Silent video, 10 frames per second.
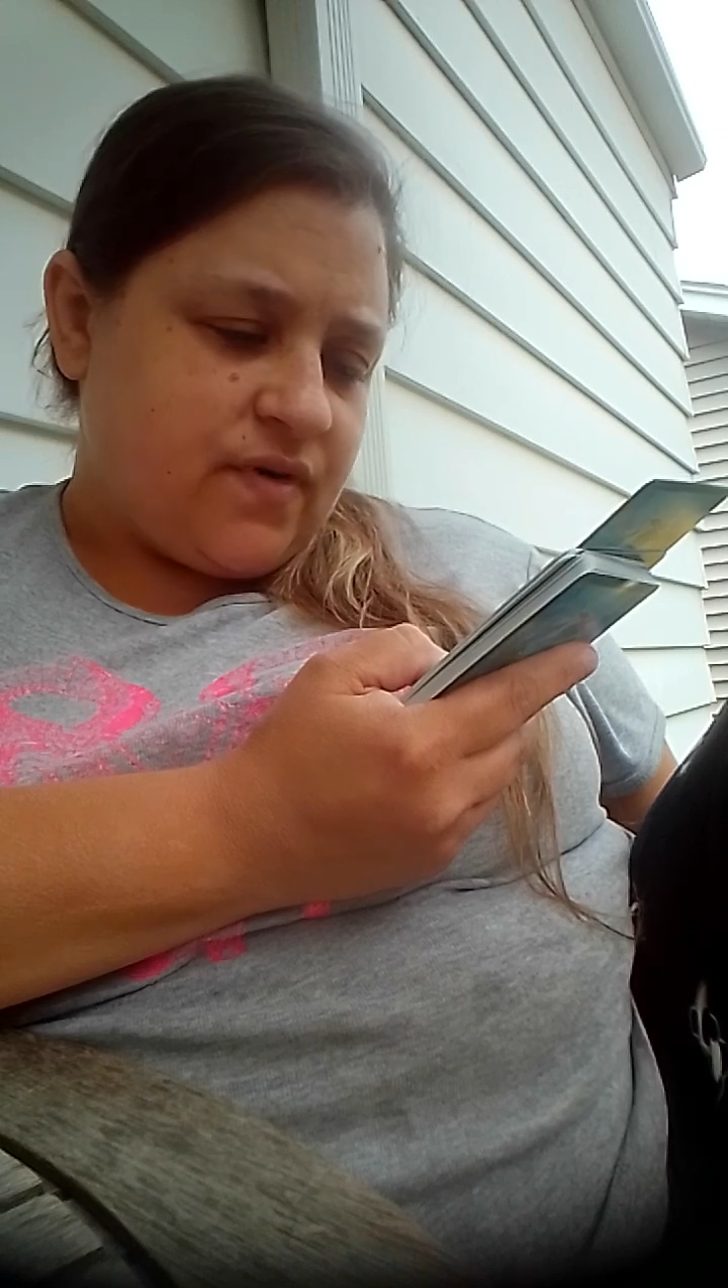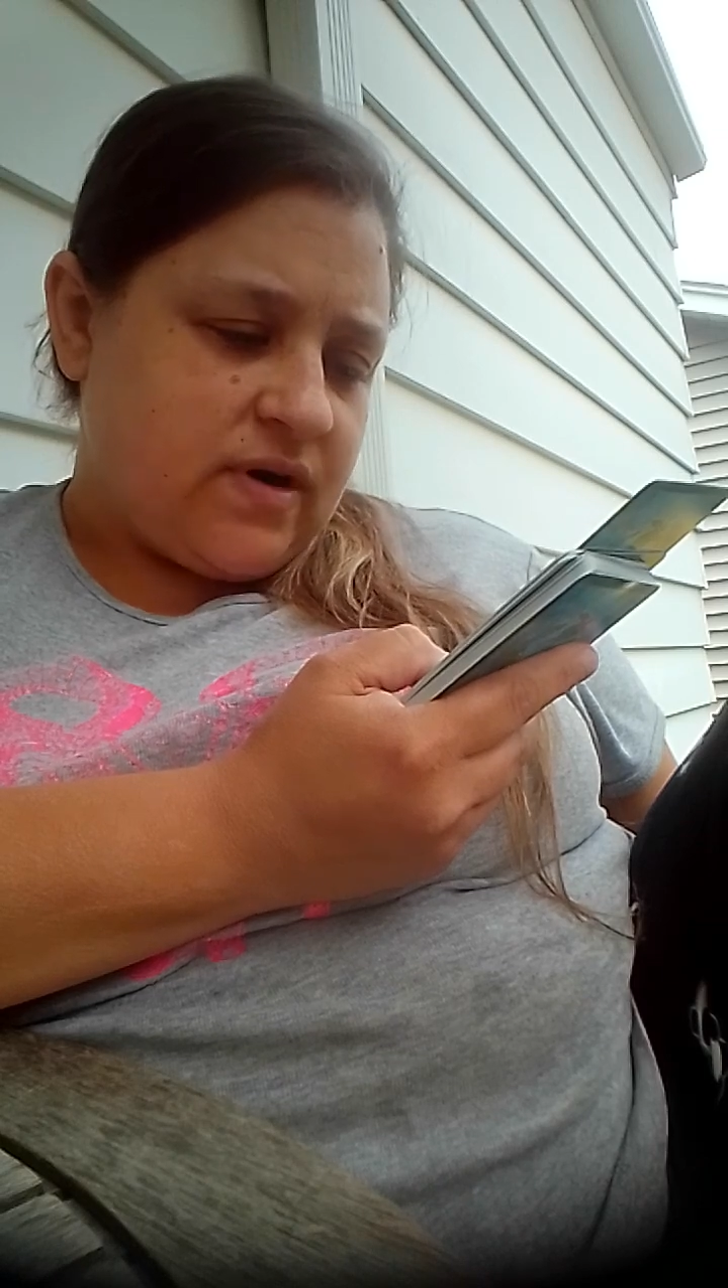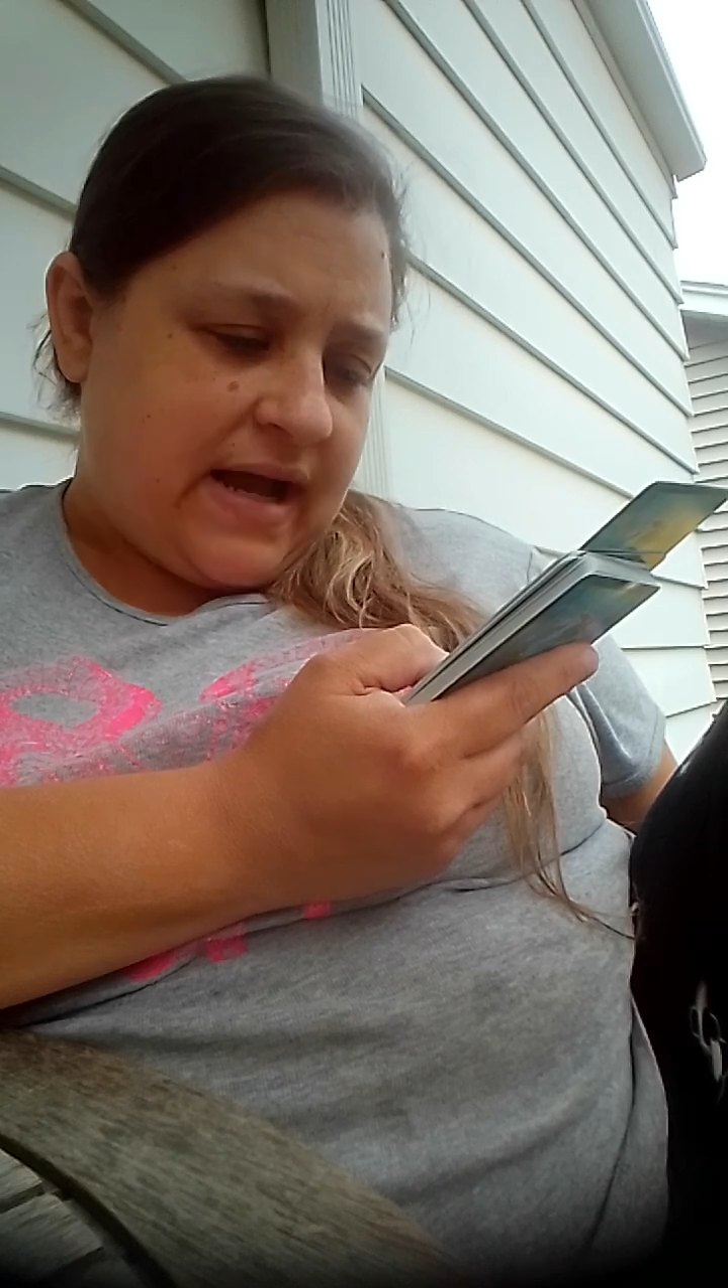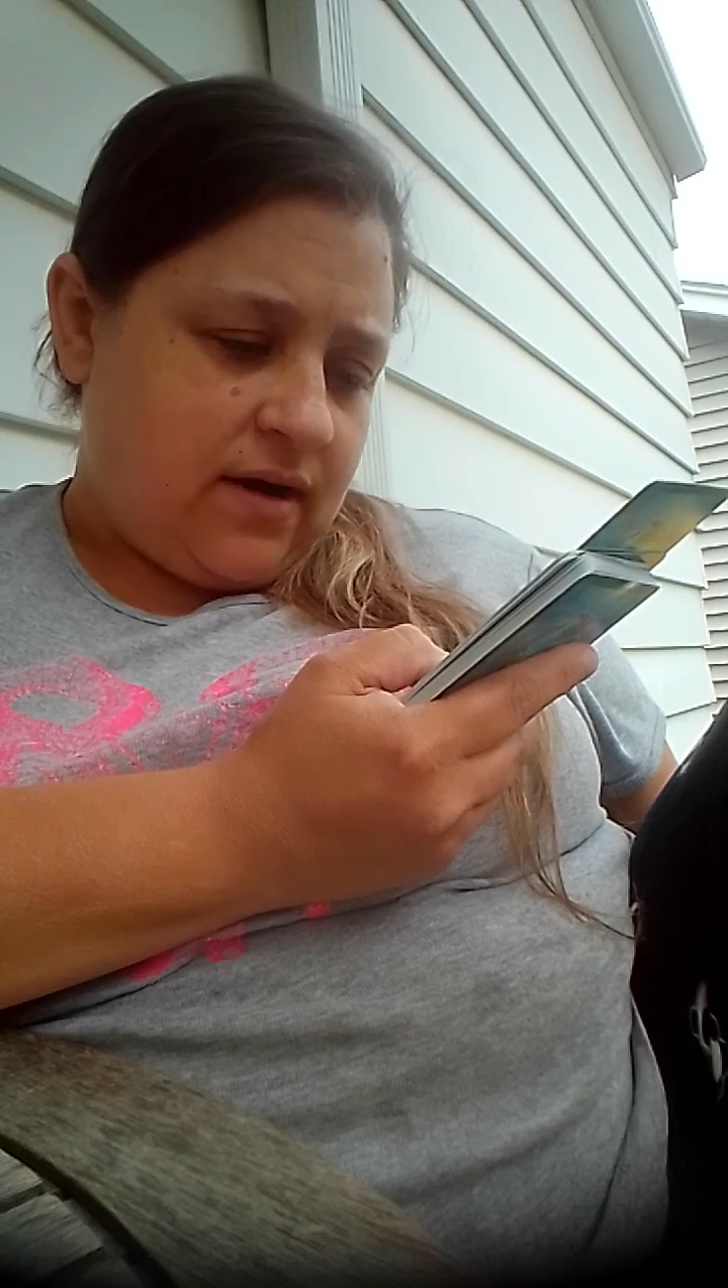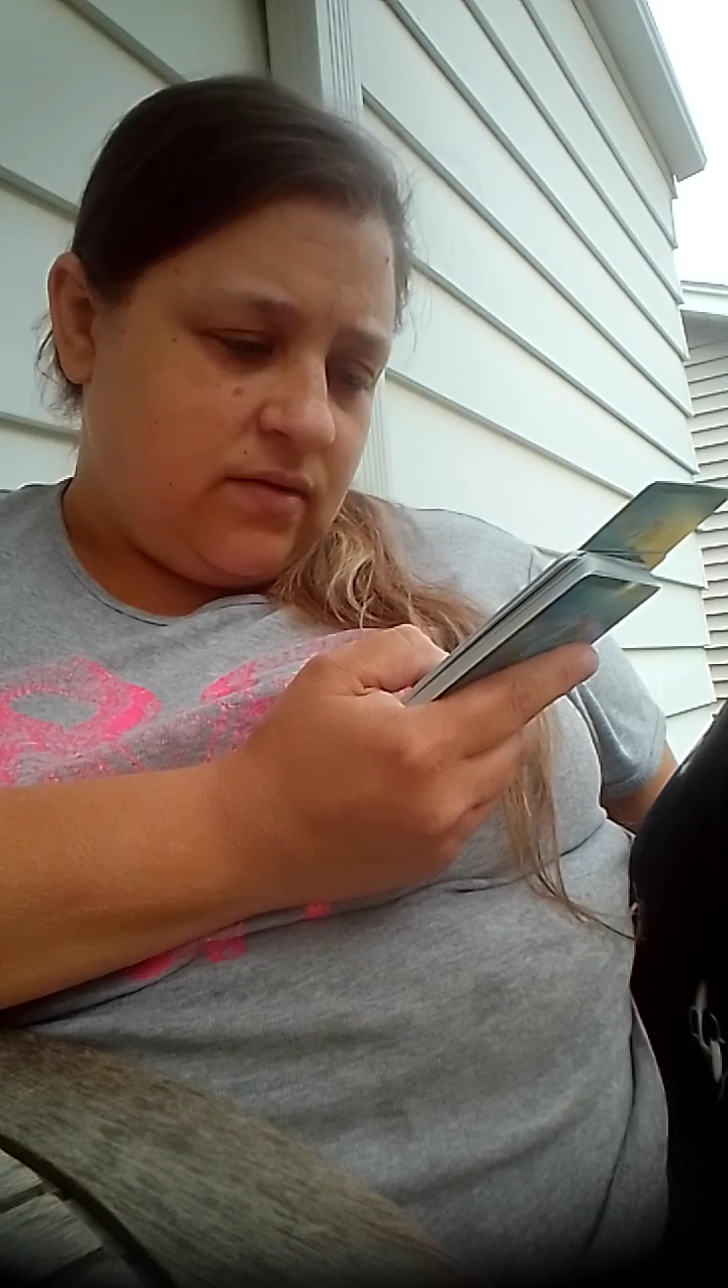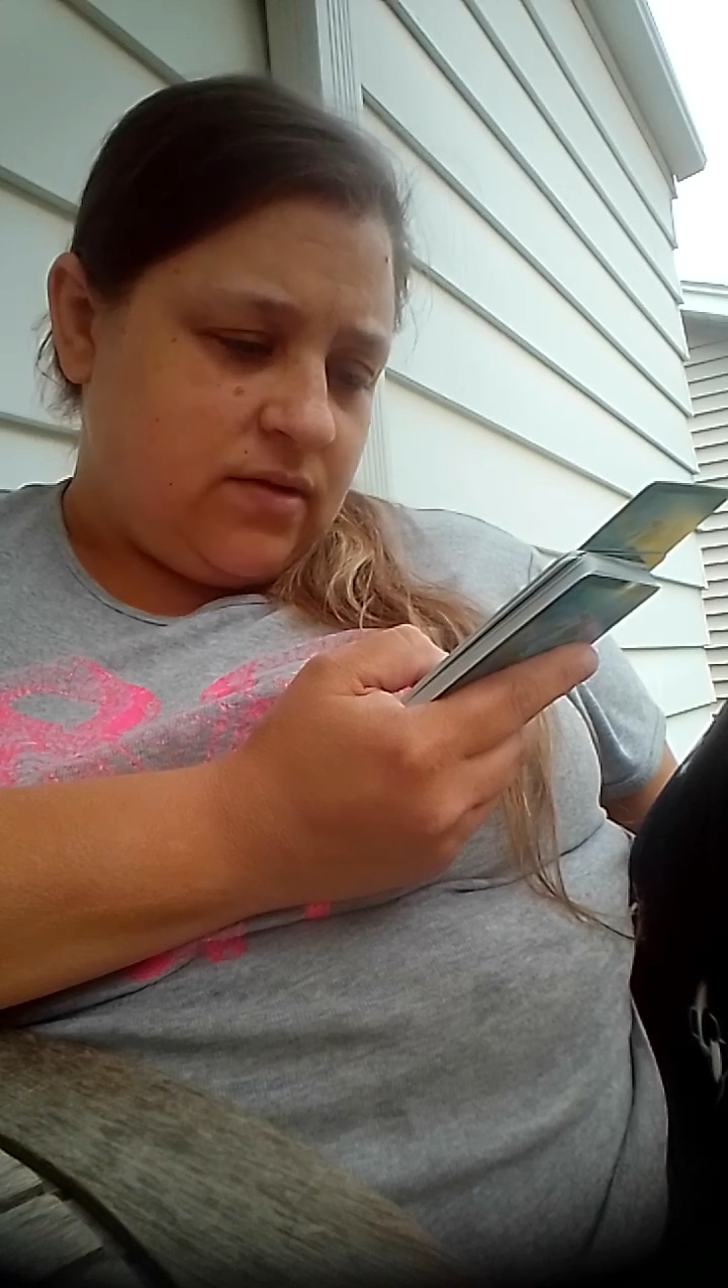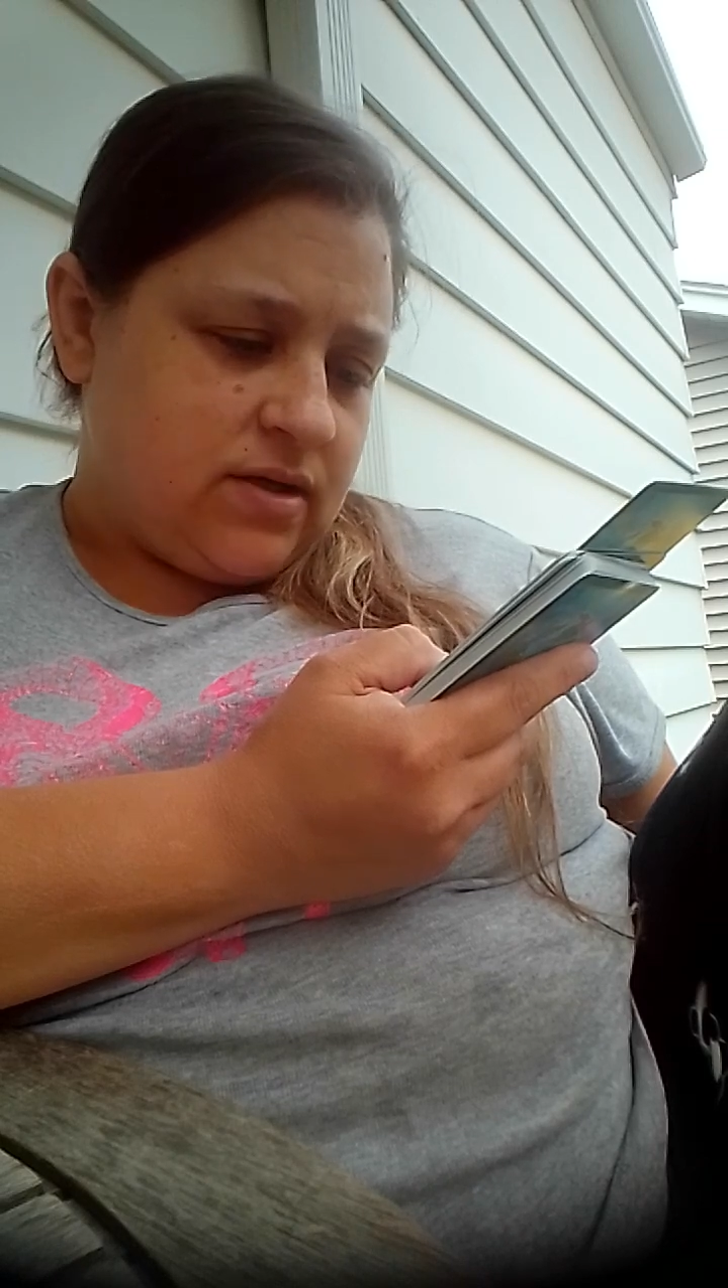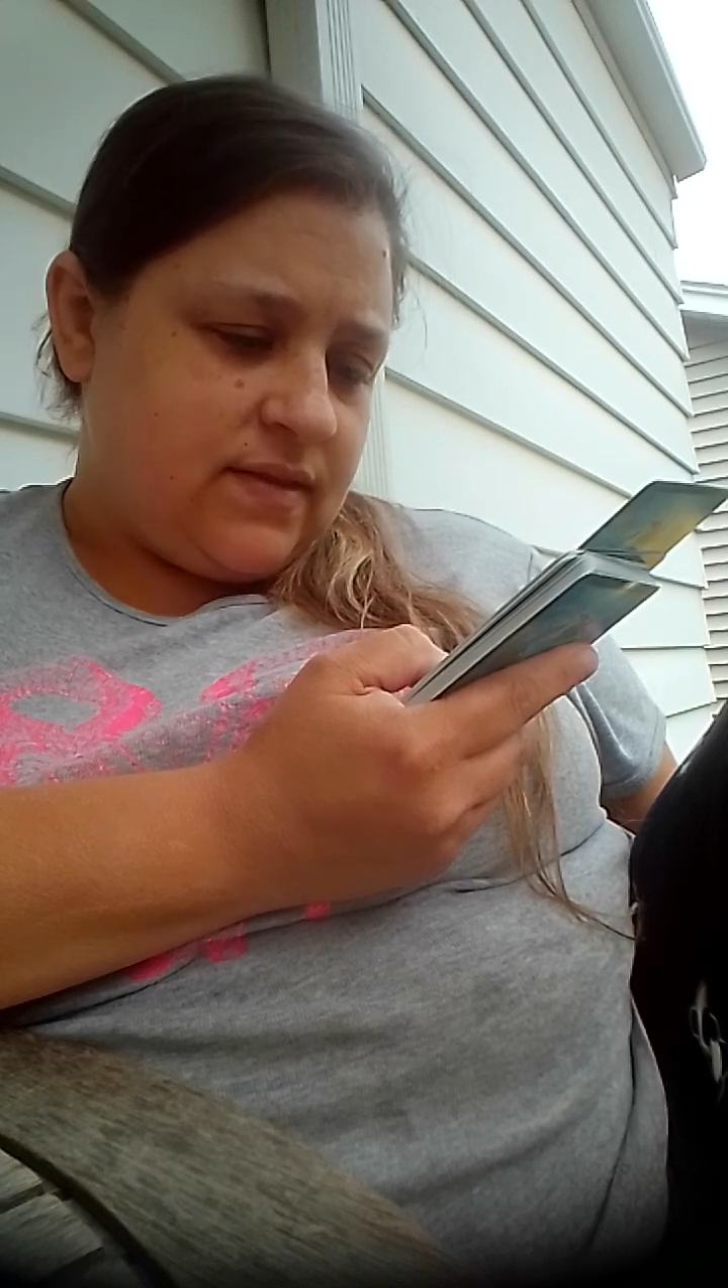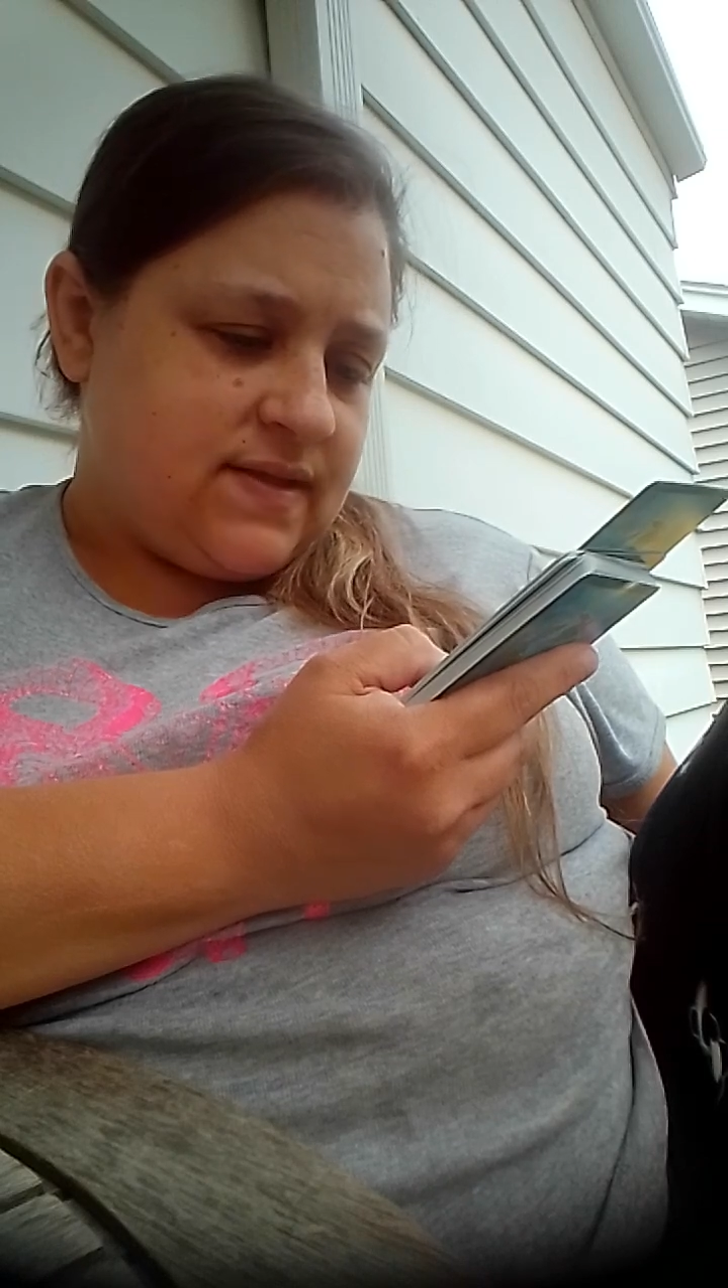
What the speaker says: or outlook.